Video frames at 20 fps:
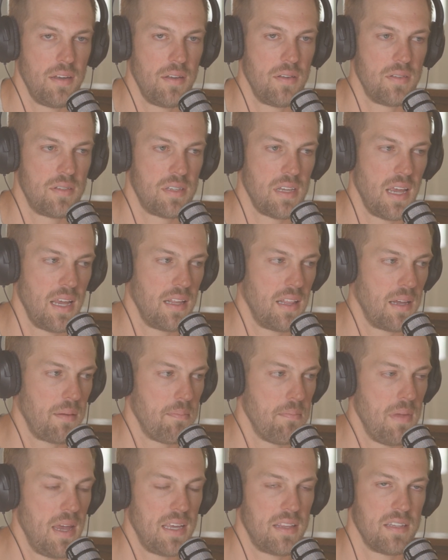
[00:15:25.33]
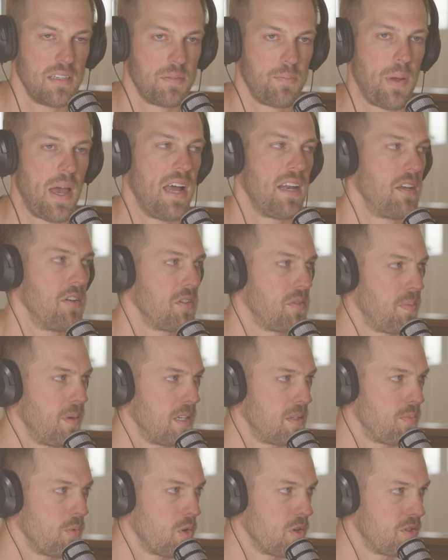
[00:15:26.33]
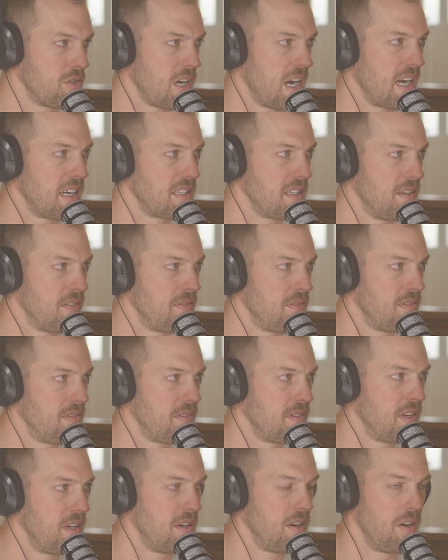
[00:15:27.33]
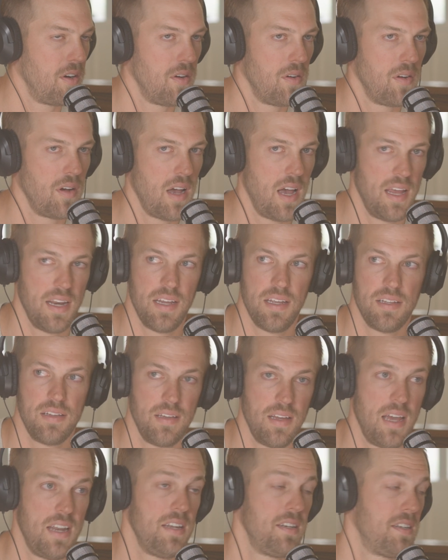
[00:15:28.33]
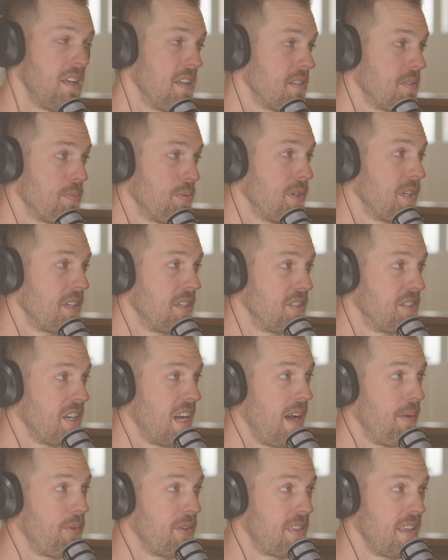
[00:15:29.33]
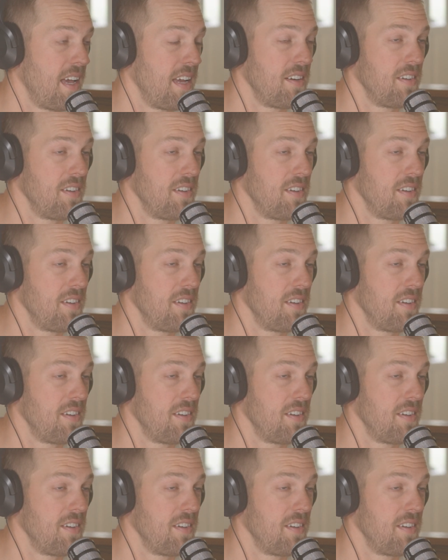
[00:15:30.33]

saying like, make this patio space more attractive, you know, and it does a pretty good job with that.